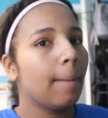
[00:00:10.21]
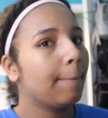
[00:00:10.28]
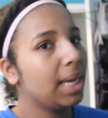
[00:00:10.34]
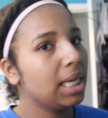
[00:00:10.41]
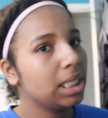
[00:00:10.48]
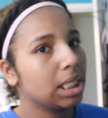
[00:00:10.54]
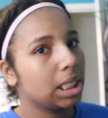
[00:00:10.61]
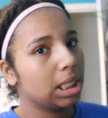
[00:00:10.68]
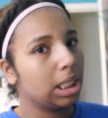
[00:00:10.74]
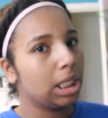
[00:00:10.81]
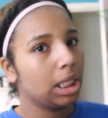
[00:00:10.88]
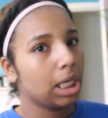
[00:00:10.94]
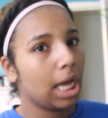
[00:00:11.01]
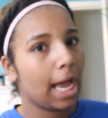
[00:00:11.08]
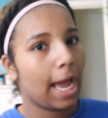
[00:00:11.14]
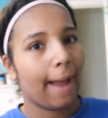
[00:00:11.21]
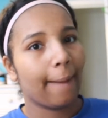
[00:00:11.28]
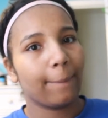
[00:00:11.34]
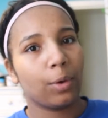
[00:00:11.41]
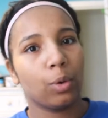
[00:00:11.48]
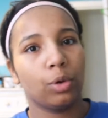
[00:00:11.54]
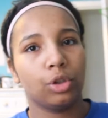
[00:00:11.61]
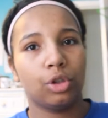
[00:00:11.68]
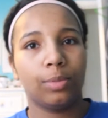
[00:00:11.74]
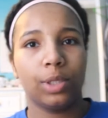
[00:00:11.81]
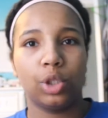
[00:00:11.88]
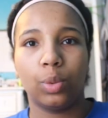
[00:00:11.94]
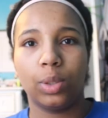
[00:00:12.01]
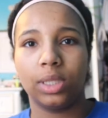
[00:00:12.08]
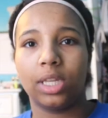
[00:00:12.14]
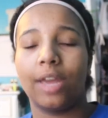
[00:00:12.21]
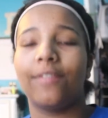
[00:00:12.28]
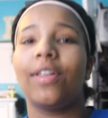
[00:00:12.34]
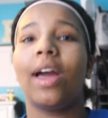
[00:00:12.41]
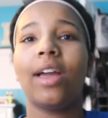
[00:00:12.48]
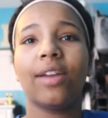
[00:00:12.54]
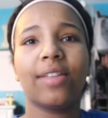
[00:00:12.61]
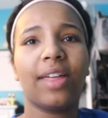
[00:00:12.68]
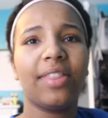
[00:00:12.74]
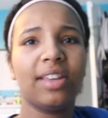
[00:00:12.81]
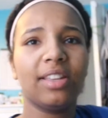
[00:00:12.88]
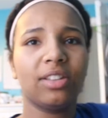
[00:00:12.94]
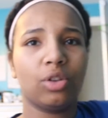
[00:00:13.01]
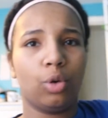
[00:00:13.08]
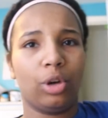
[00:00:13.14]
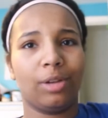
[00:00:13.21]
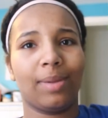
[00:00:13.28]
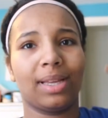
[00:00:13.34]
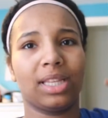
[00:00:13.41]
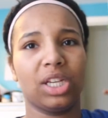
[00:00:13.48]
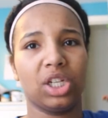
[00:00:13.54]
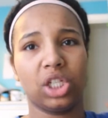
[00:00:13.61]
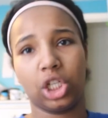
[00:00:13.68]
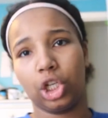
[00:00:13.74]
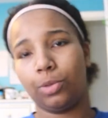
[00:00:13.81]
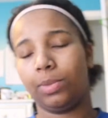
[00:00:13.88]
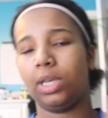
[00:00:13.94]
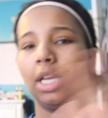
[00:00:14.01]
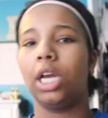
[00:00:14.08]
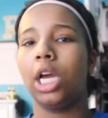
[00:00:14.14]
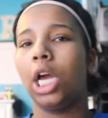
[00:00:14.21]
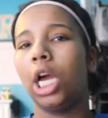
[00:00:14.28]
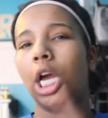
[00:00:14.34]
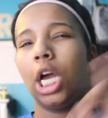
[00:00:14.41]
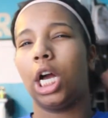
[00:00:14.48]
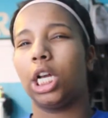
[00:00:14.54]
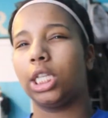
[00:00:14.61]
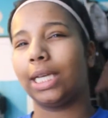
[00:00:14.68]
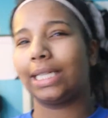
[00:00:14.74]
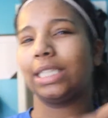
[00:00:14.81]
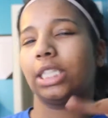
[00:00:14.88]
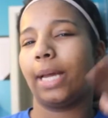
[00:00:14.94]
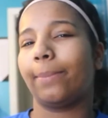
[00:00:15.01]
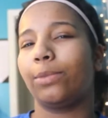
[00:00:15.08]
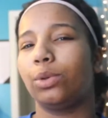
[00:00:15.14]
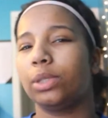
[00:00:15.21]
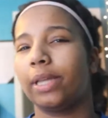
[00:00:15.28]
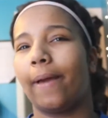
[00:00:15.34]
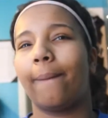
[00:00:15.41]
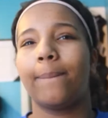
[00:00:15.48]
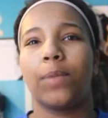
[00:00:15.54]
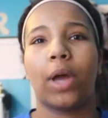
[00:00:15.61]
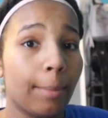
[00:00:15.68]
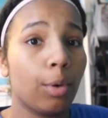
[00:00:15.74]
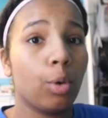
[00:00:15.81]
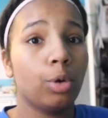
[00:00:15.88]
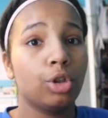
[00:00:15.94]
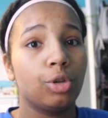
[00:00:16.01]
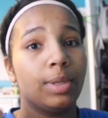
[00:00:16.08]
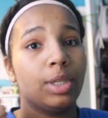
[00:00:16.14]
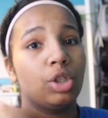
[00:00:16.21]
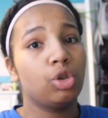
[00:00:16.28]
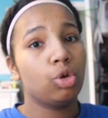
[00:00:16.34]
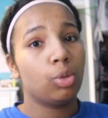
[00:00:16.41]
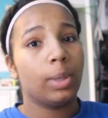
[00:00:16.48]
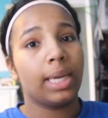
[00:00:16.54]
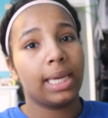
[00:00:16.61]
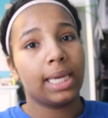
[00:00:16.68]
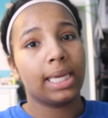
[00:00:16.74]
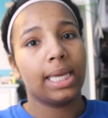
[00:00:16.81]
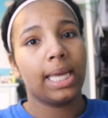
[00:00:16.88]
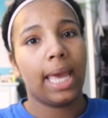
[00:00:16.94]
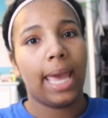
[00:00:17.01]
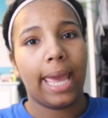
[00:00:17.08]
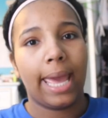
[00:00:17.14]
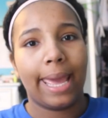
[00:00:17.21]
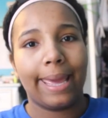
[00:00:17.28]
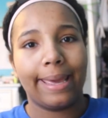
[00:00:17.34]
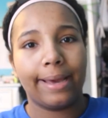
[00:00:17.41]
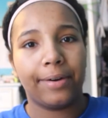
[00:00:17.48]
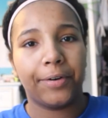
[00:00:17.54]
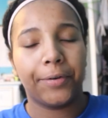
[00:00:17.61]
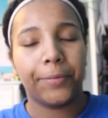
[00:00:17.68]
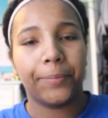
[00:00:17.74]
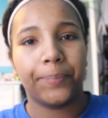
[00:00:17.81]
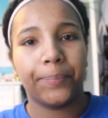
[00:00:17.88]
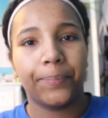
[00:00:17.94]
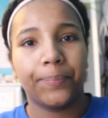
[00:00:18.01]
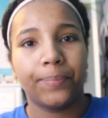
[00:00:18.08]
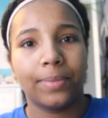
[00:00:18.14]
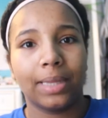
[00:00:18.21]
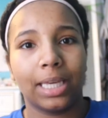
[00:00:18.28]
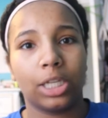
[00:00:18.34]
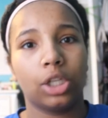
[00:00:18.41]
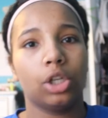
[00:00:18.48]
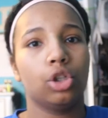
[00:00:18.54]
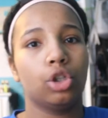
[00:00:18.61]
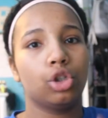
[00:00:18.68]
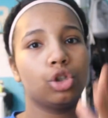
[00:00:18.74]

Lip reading: basically I'm going to be doing if that thing is annoying back there, tell me. I'll like stop doing that. But I'm going to be doing a like